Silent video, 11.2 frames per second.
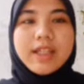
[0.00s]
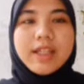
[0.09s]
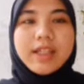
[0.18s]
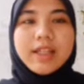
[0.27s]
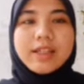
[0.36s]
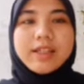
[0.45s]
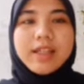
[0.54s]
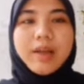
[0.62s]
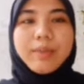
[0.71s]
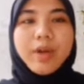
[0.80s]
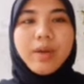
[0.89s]
in
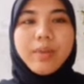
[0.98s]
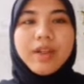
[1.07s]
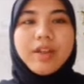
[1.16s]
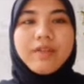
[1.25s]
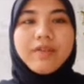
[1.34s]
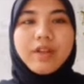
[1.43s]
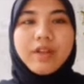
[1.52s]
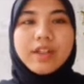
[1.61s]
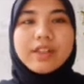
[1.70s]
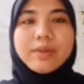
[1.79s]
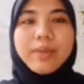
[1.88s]
stand-up comedy
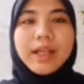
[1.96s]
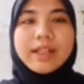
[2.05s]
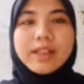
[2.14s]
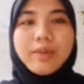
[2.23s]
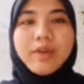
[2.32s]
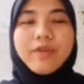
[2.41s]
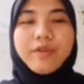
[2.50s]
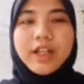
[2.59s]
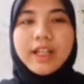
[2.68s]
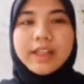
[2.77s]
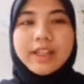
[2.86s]
violence the maxim of
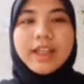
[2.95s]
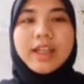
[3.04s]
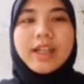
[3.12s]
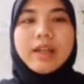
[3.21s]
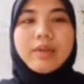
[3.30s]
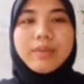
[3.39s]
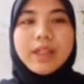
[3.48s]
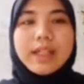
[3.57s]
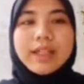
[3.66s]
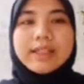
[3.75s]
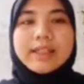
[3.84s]
quality,
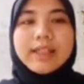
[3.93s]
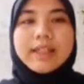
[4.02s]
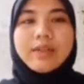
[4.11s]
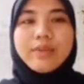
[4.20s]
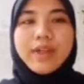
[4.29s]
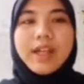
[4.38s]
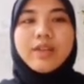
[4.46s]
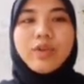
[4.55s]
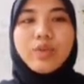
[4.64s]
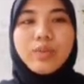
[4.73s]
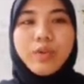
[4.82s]
because it creates
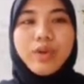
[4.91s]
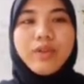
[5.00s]
humor